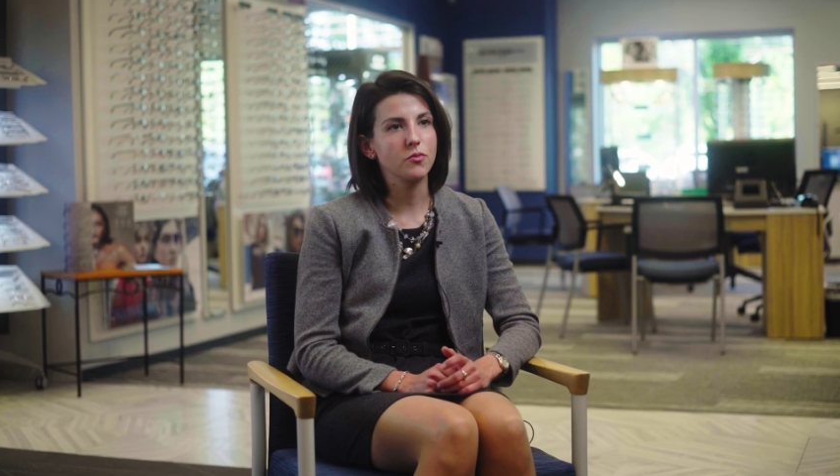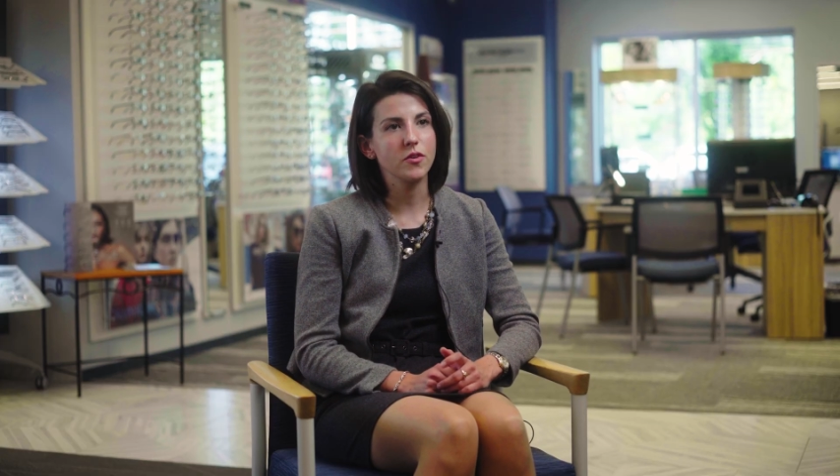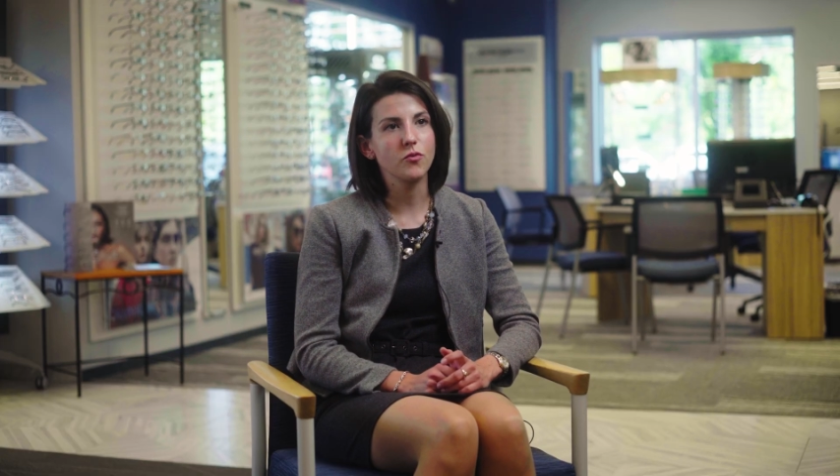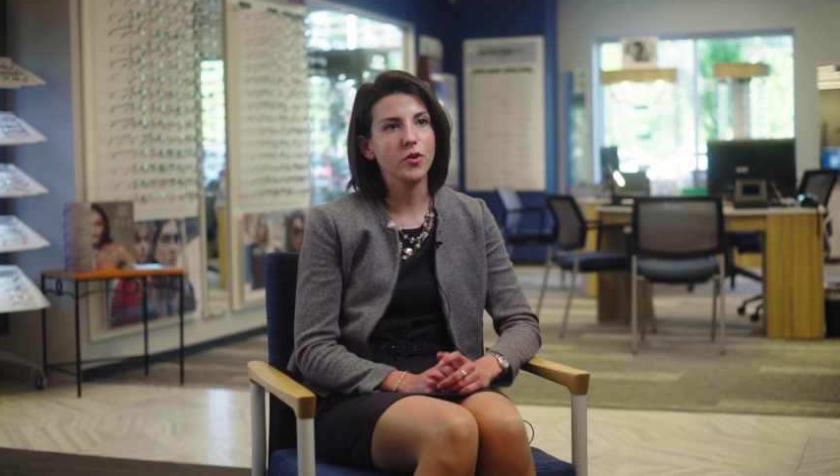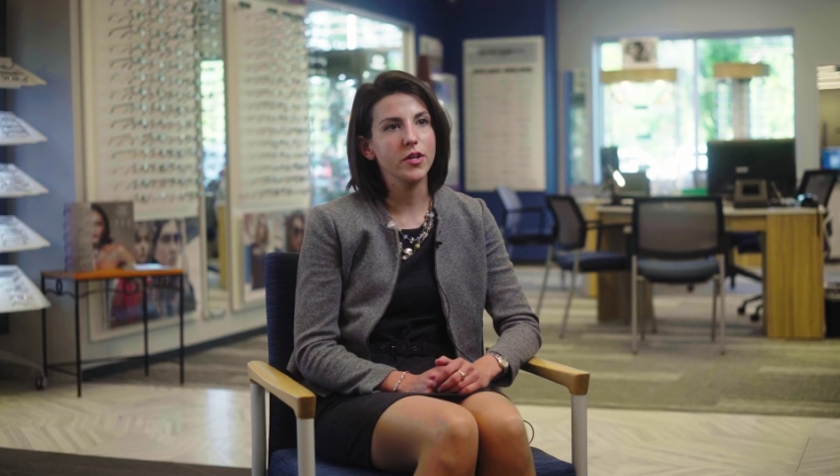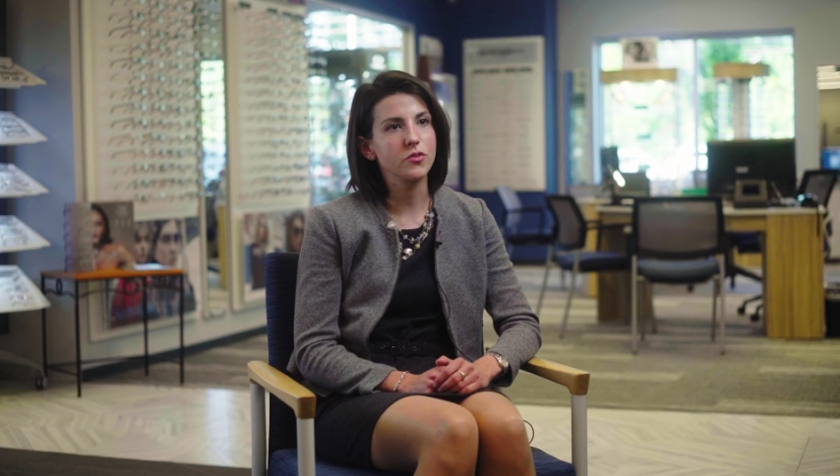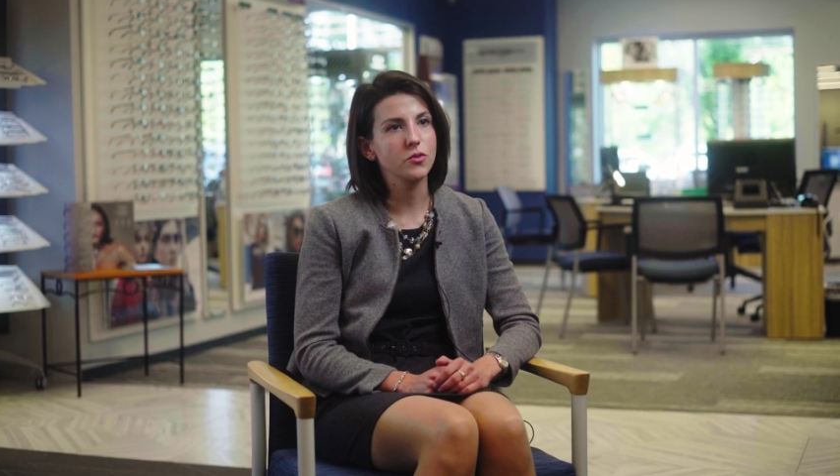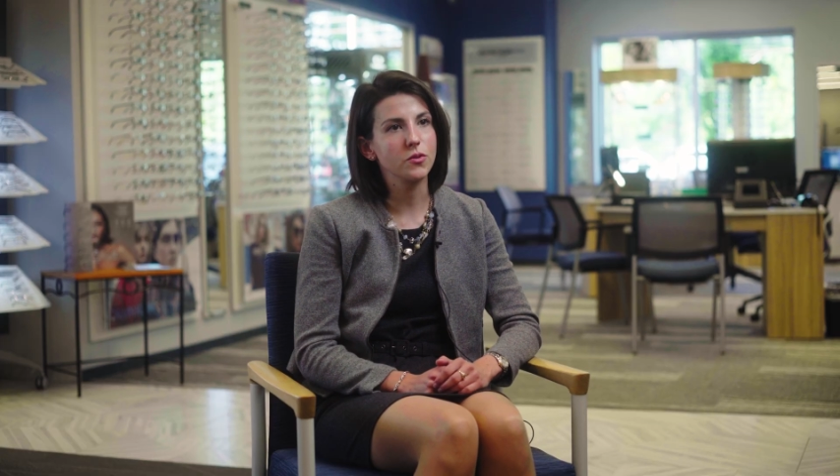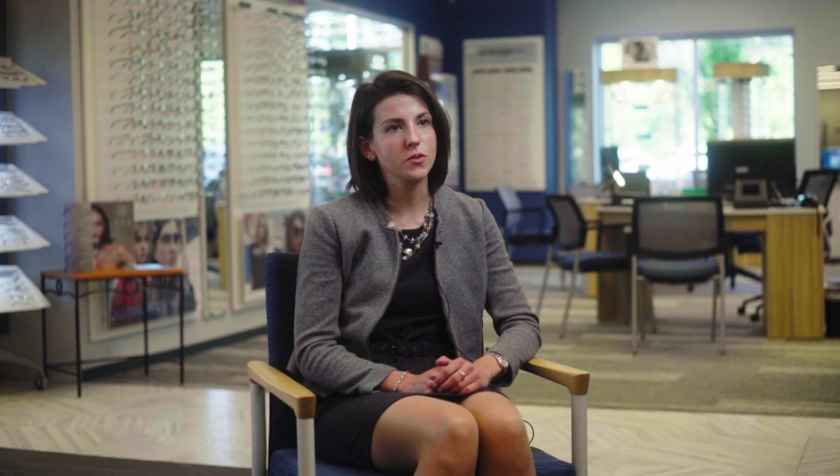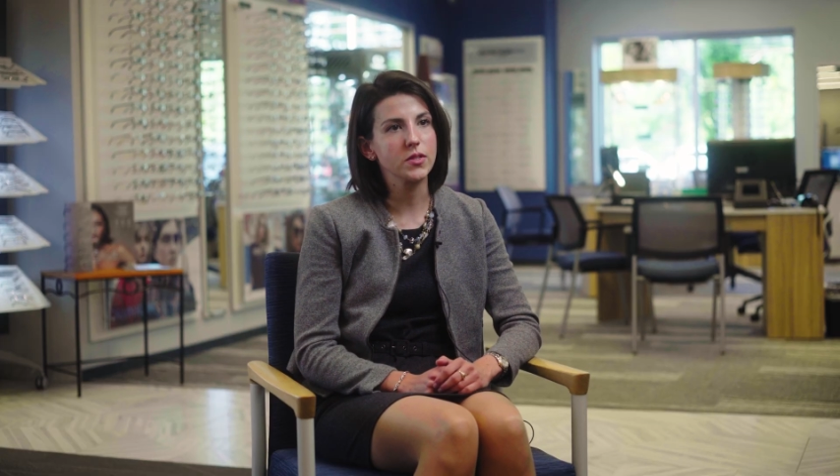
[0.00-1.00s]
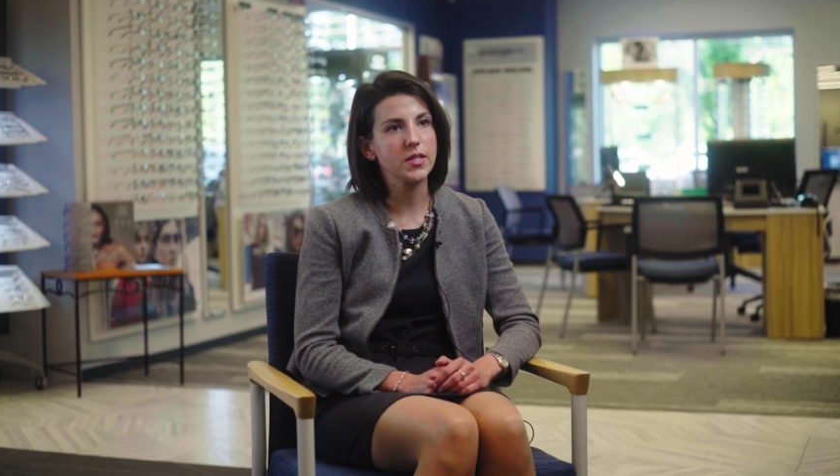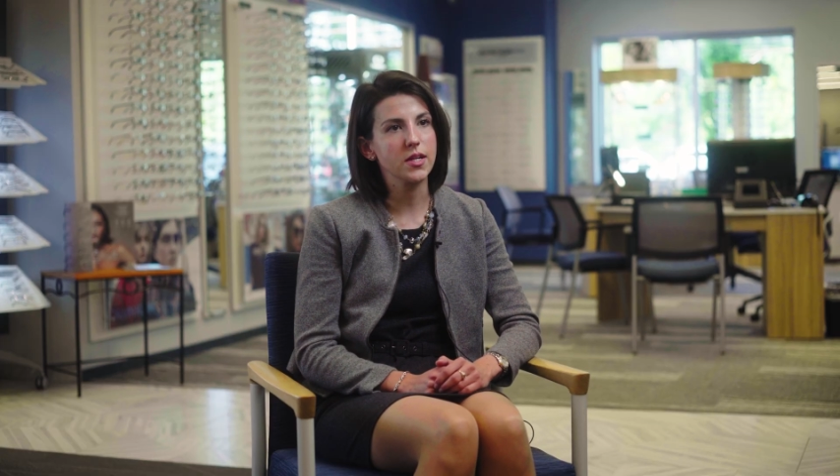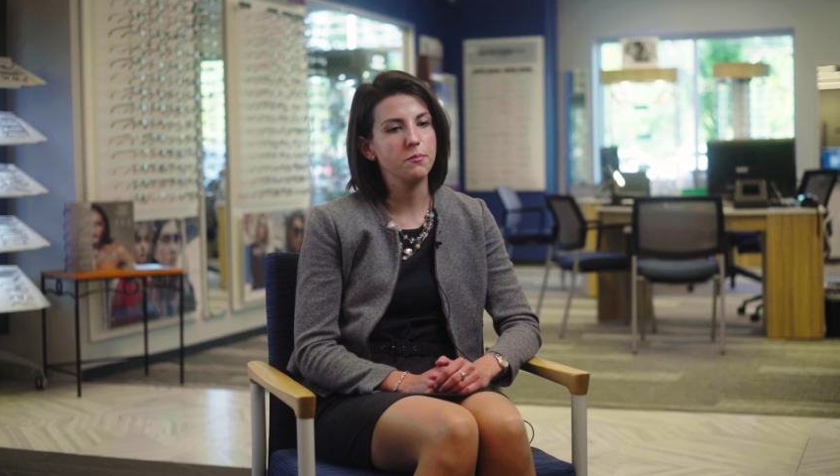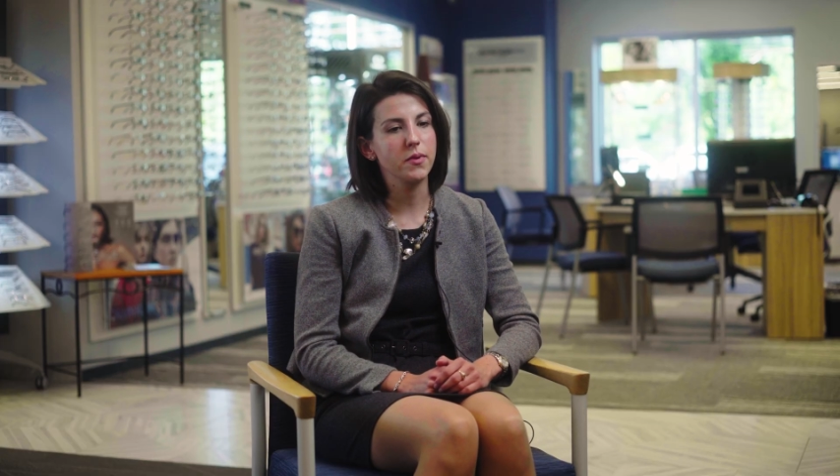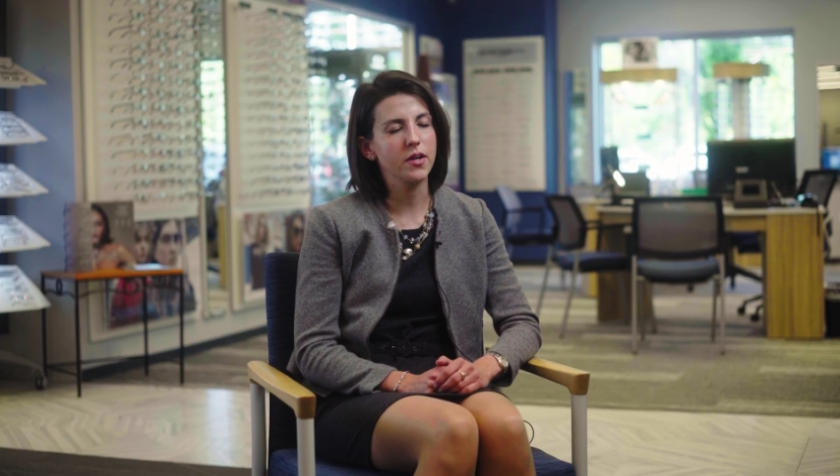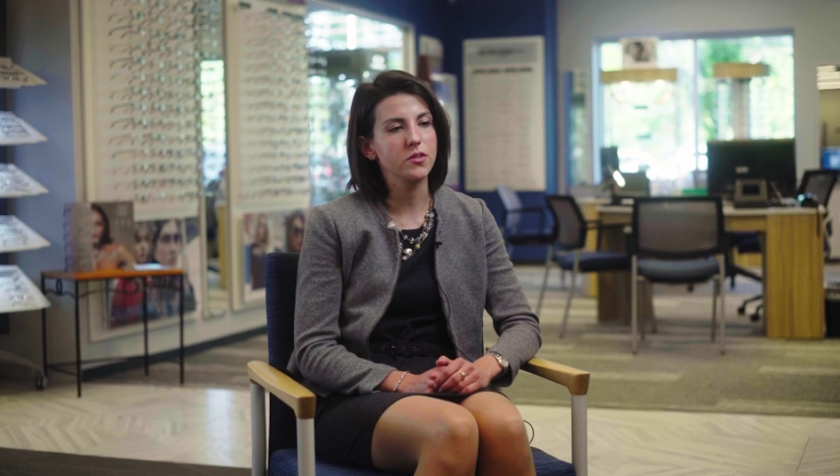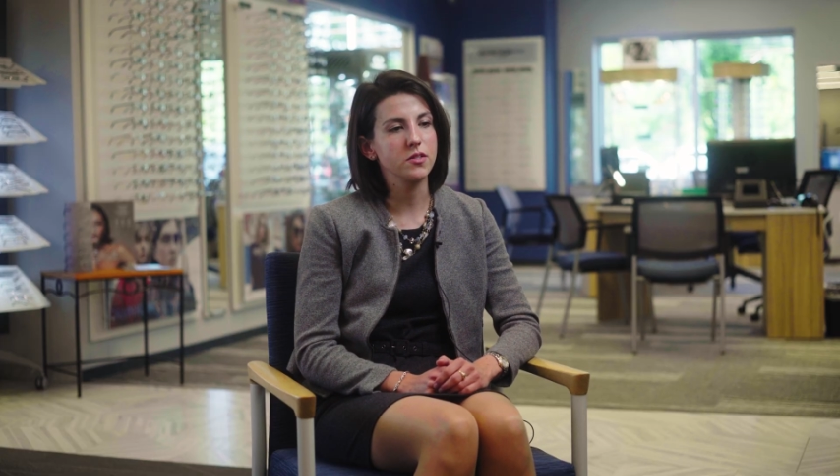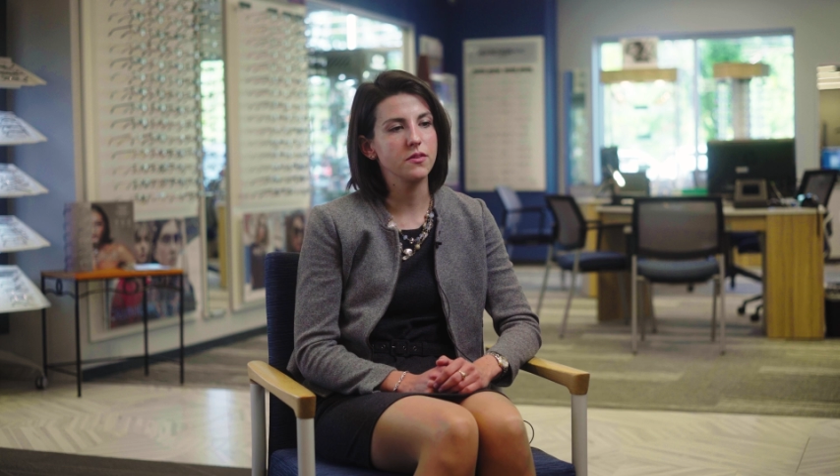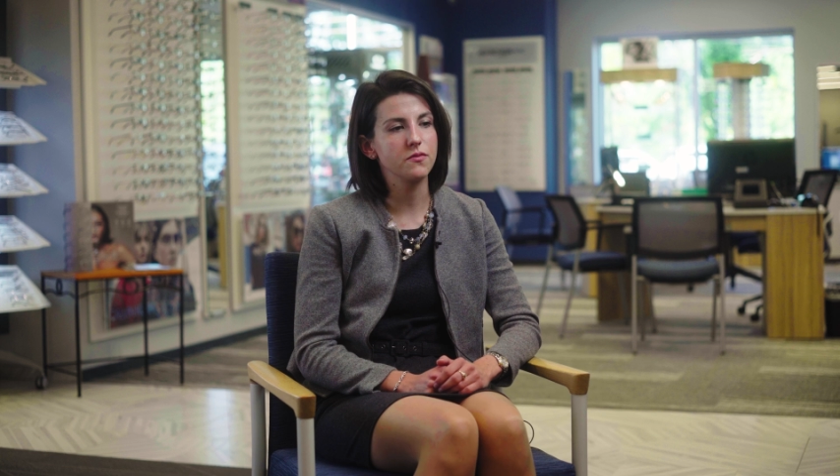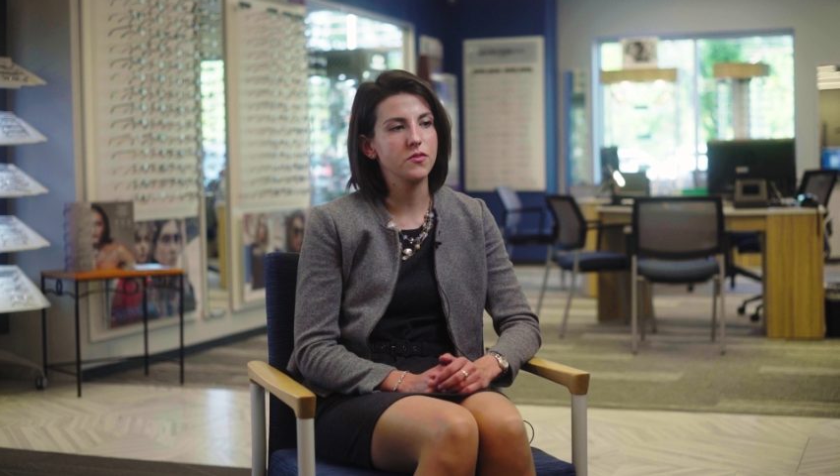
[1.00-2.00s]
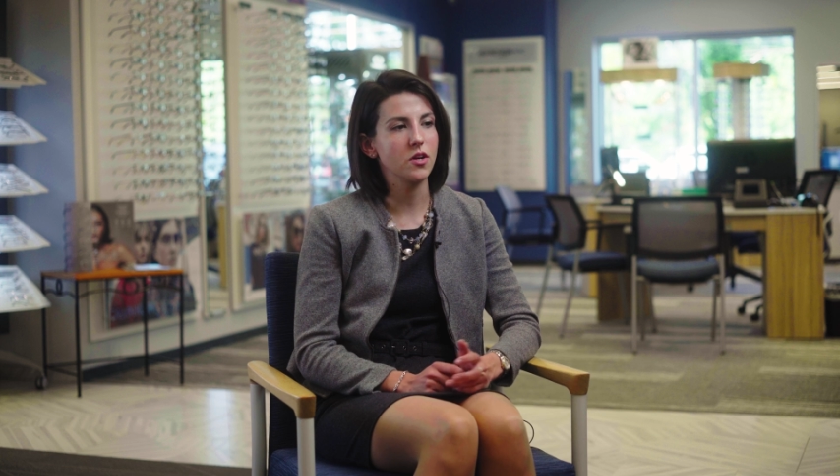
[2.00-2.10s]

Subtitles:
3-4 years old, and parents have